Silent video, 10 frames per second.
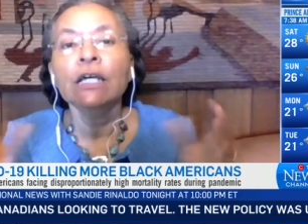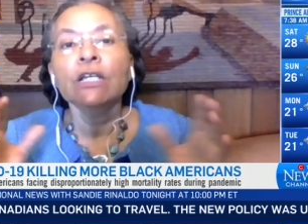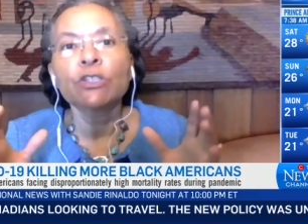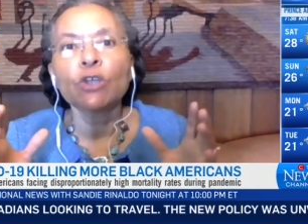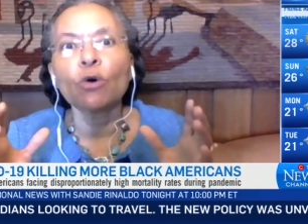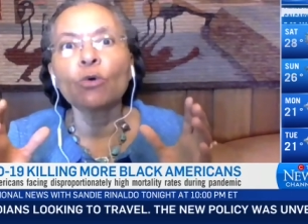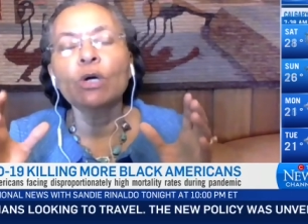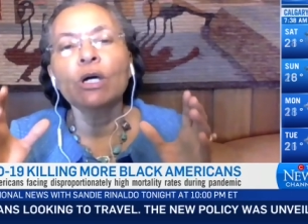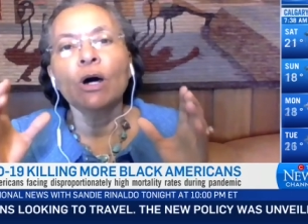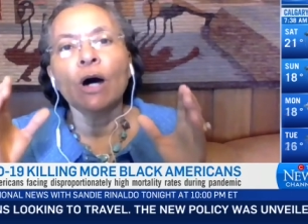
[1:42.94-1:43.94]

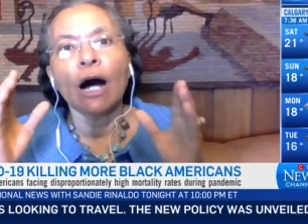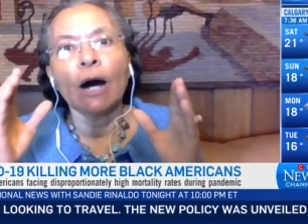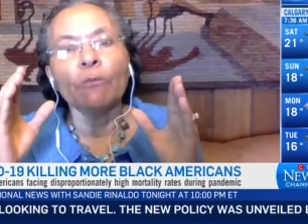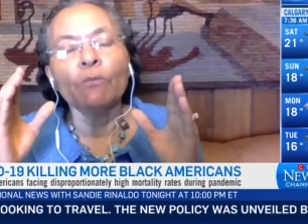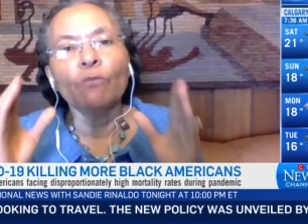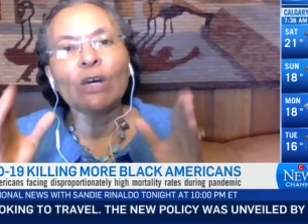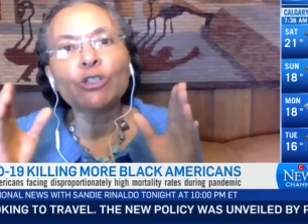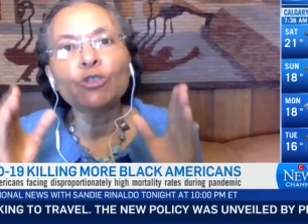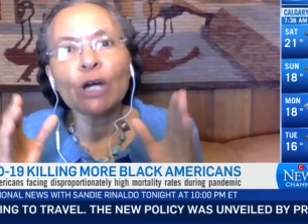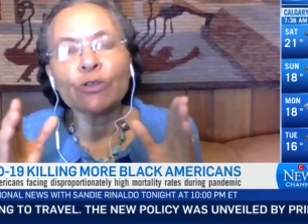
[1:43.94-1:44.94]
So um,
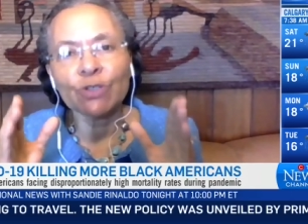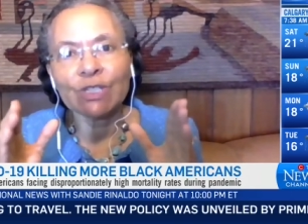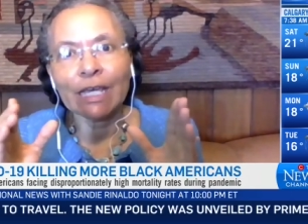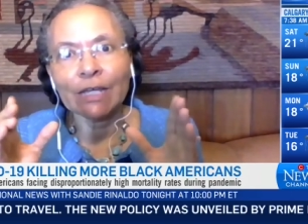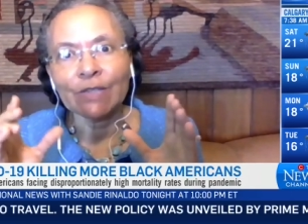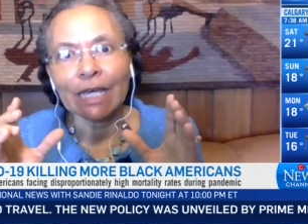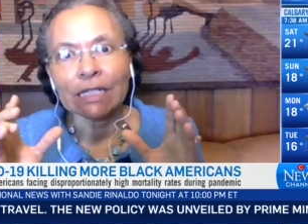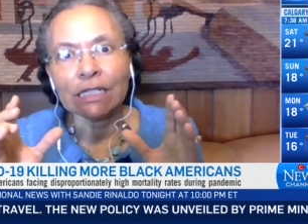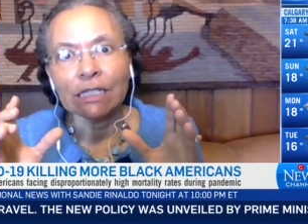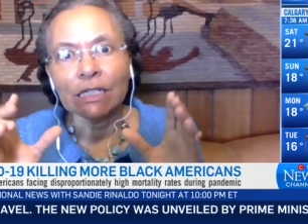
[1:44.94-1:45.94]
once you understand
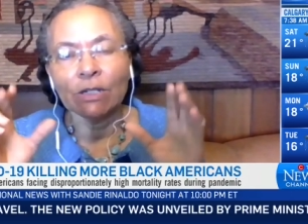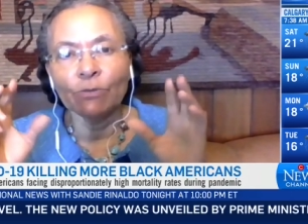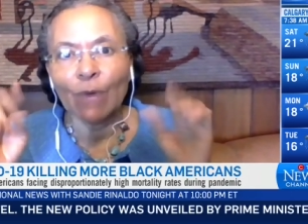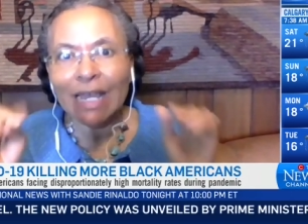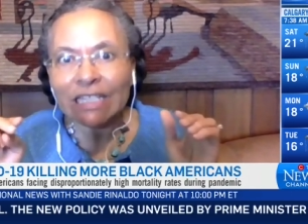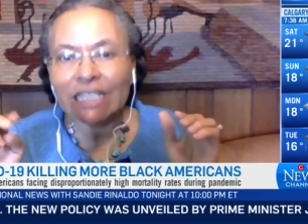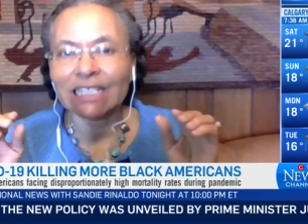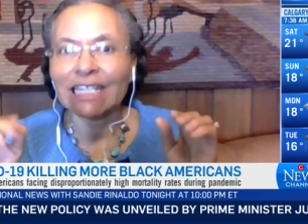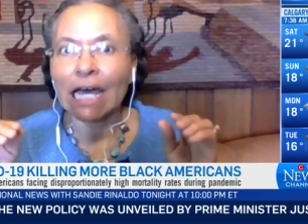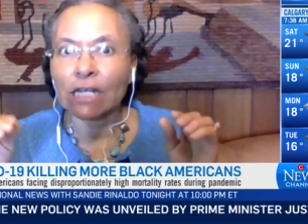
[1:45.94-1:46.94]
that race
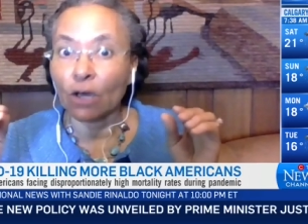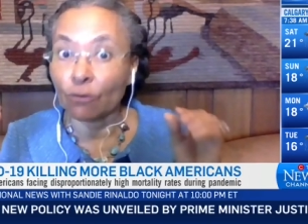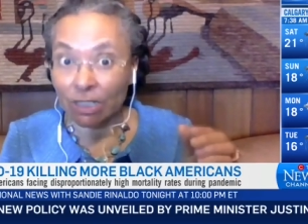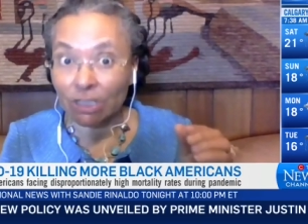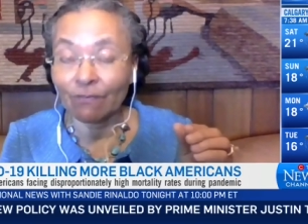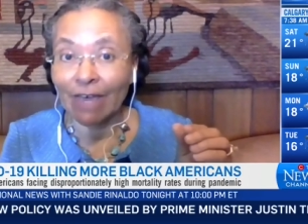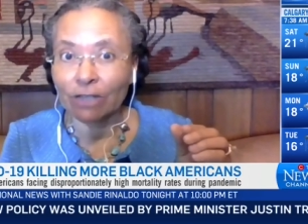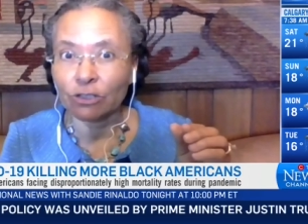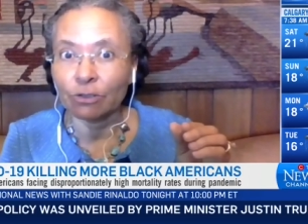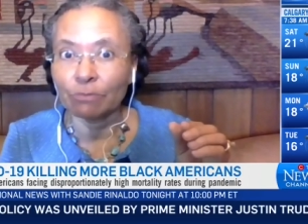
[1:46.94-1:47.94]
is not a risk
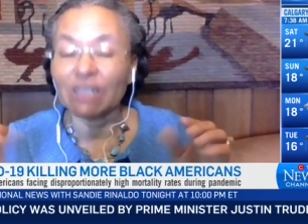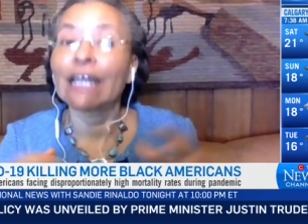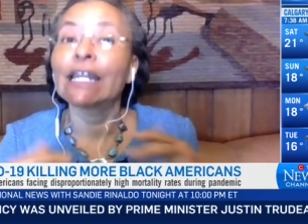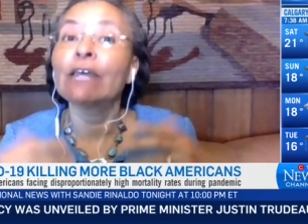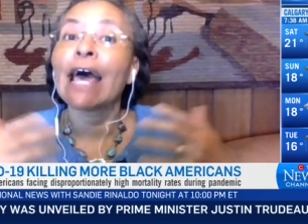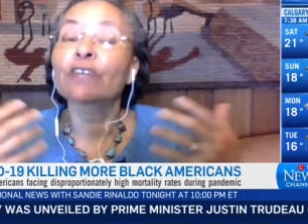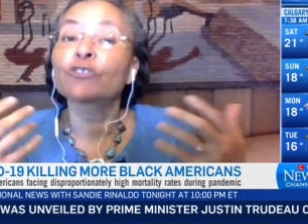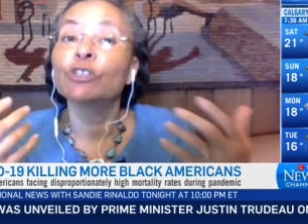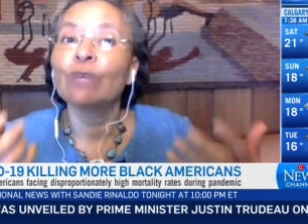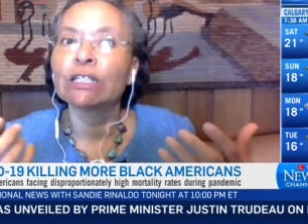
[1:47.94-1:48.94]
factor, but that
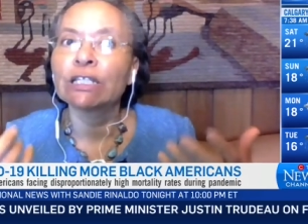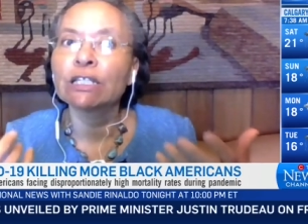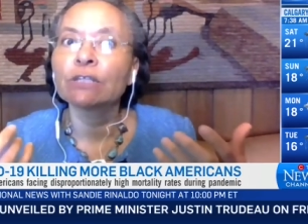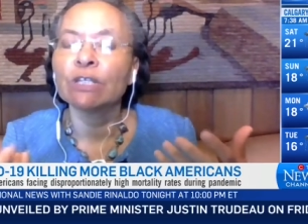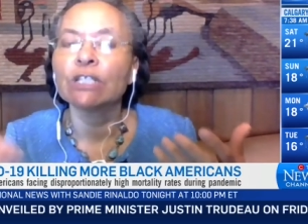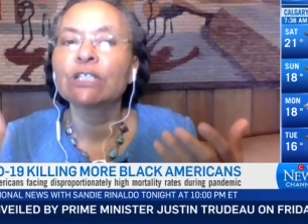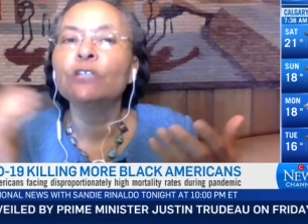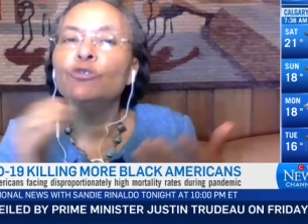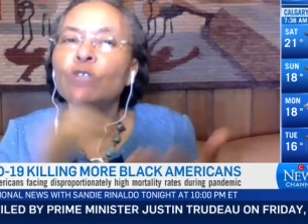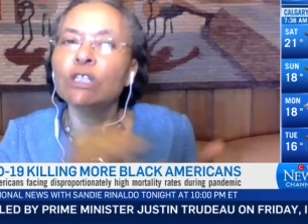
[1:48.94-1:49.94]
actually racism is,
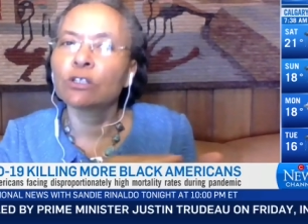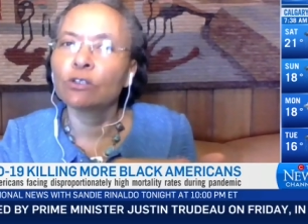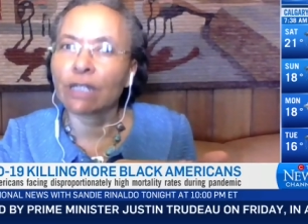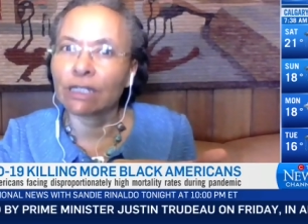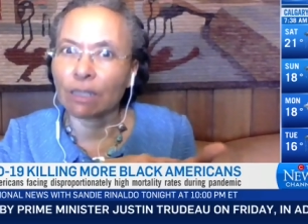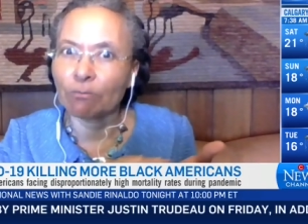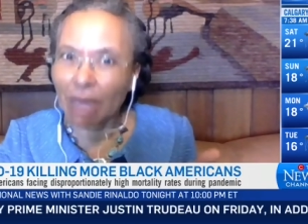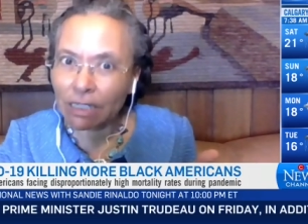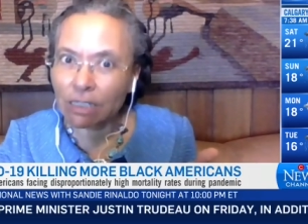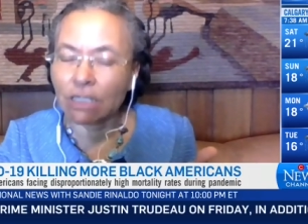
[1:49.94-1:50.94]
then you need to look at the
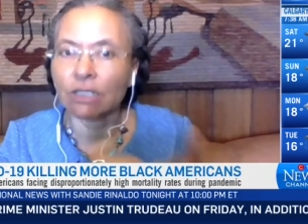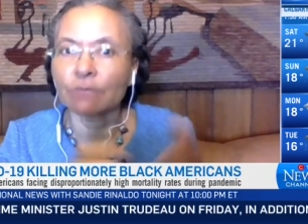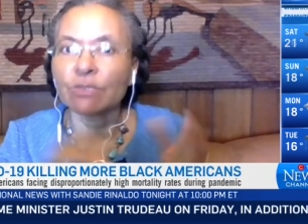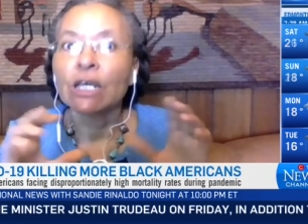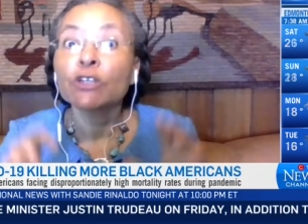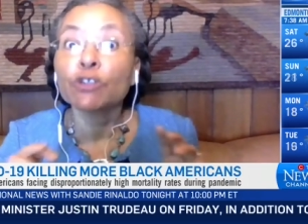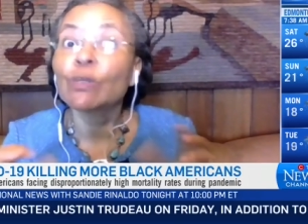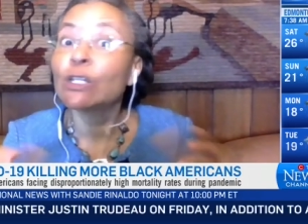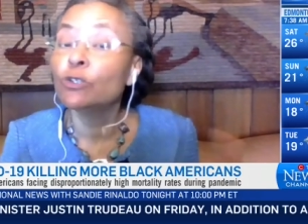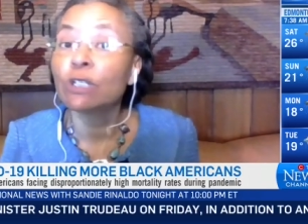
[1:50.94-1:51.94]
mechanisms
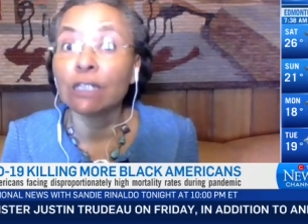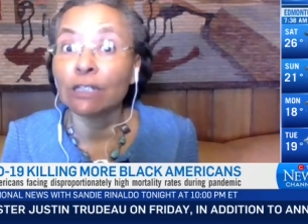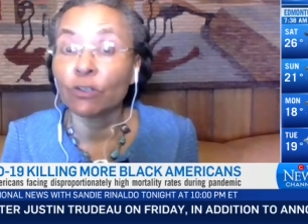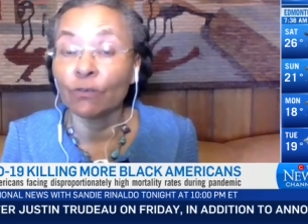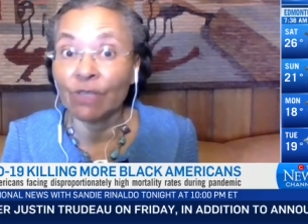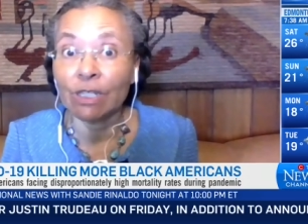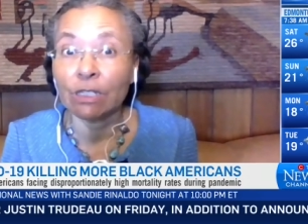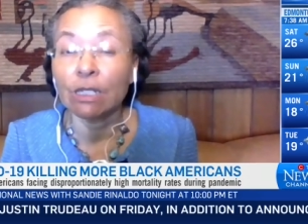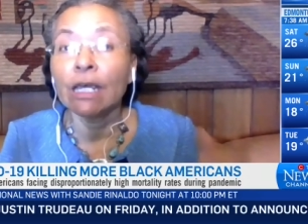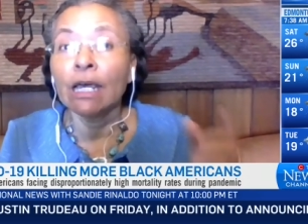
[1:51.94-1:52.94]
so that you can
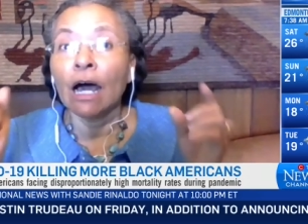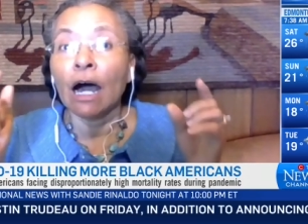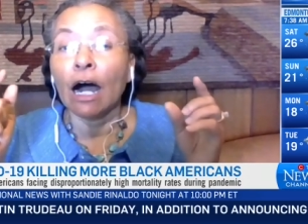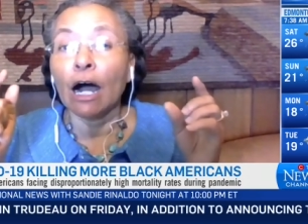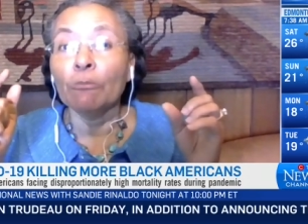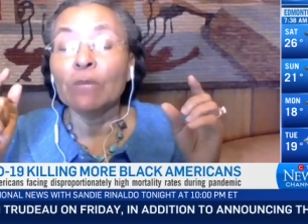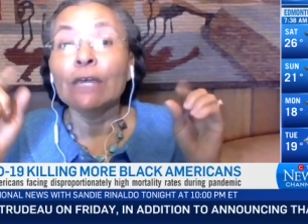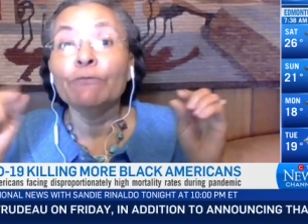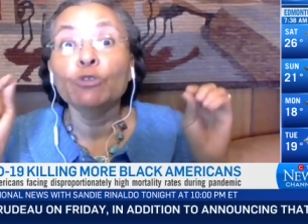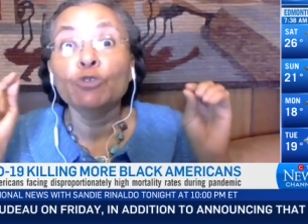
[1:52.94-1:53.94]
intervene. Mm-hmm. Um,
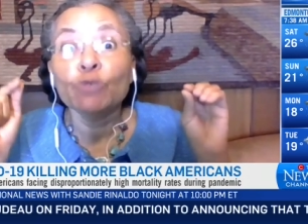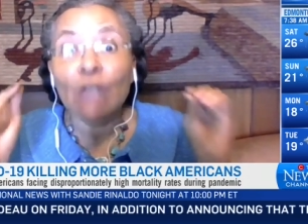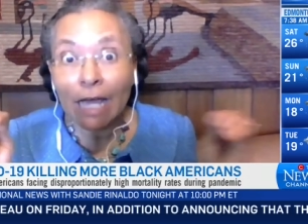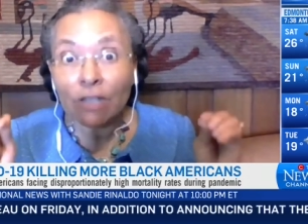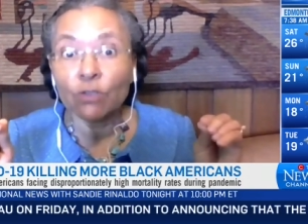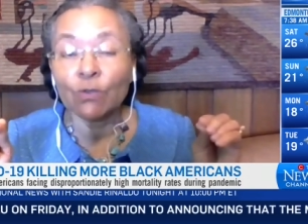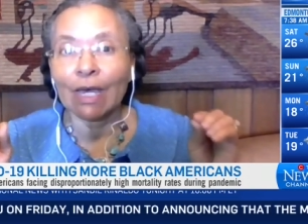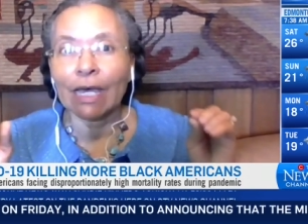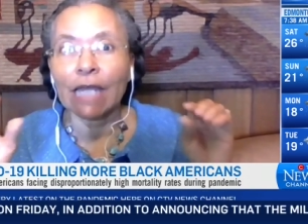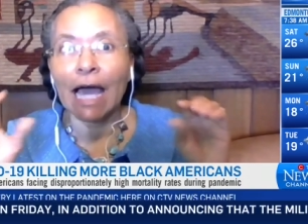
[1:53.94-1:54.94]
if you do not do
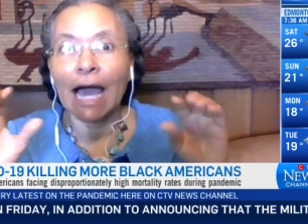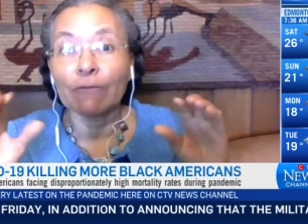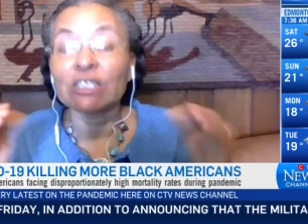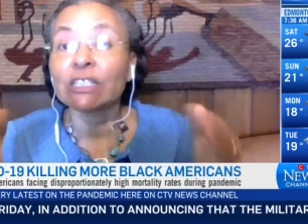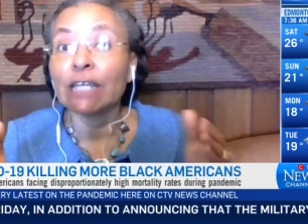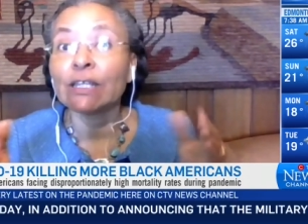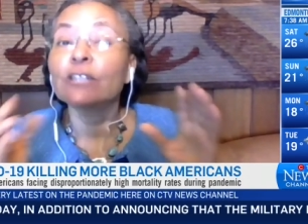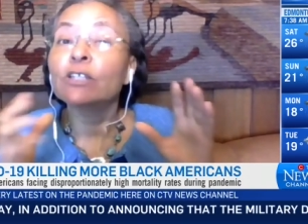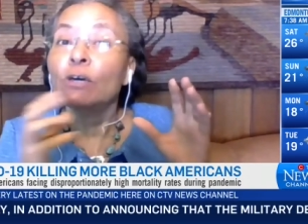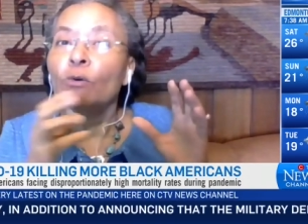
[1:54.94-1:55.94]
that, I would say
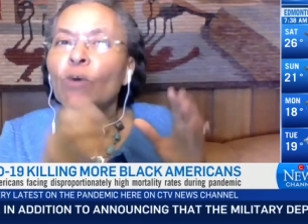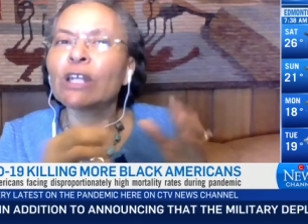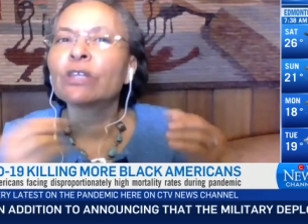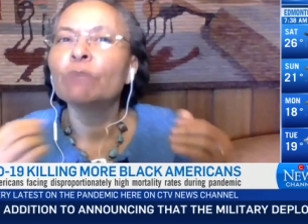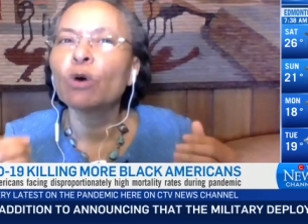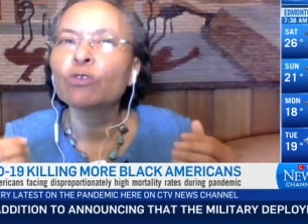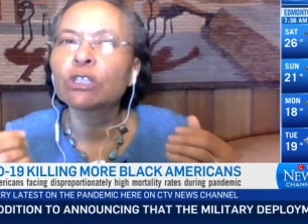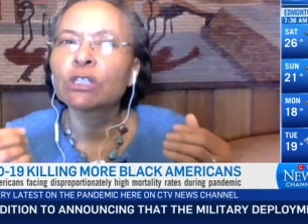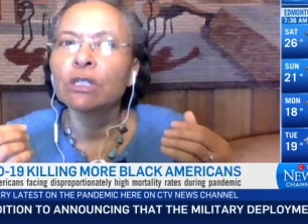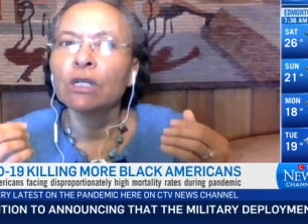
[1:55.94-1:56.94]
that one of the
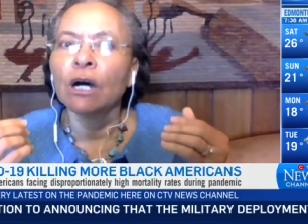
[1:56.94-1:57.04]
most